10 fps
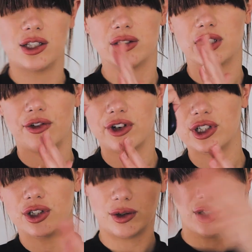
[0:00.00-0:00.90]
As soon as you have a
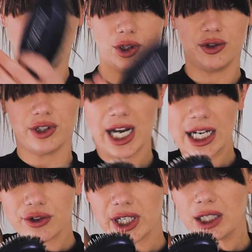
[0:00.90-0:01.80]
fringe, you use your
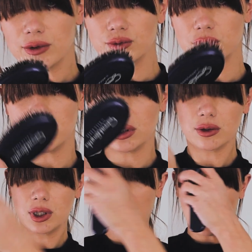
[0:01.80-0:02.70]
hairdryer,
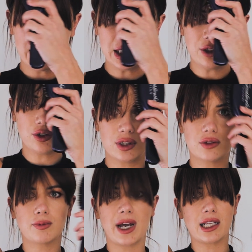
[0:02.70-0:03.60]
and then you
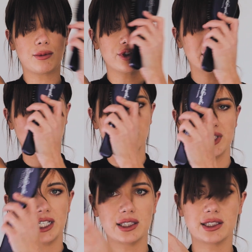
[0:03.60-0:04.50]
just paddle brush it from
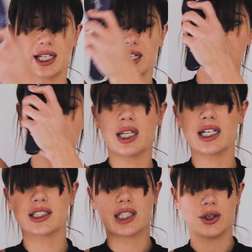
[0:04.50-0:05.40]
side to side
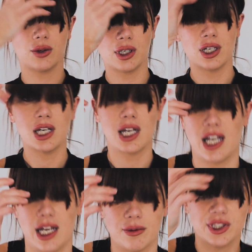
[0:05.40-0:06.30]
like so,
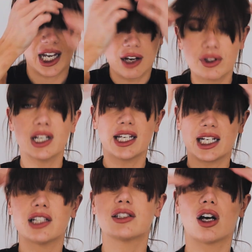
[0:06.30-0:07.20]
to get a really
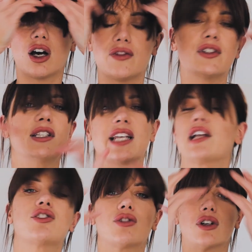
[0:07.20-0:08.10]
kind of soft,
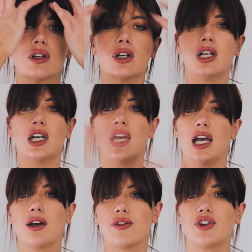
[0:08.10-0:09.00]
natural
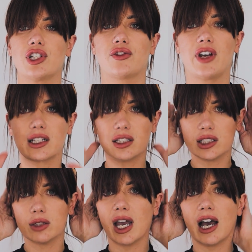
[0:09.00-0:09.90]
fringe effect.
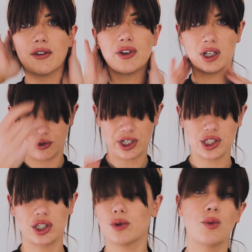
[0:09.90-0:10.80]
So we have the
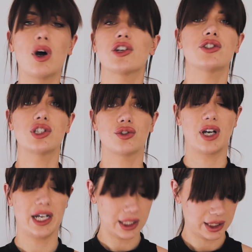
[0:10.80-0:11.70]
fringe washed and
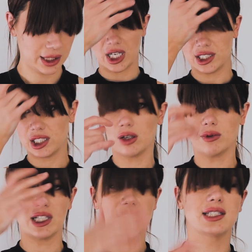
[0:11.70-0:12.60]
dried, and
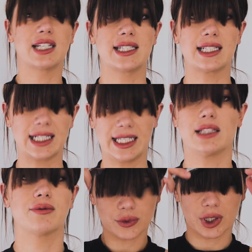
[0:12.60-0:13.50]
so it's nice and
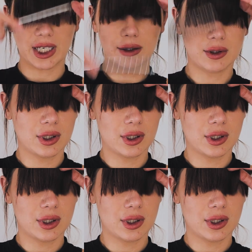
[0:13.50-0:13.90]
clean. Okay,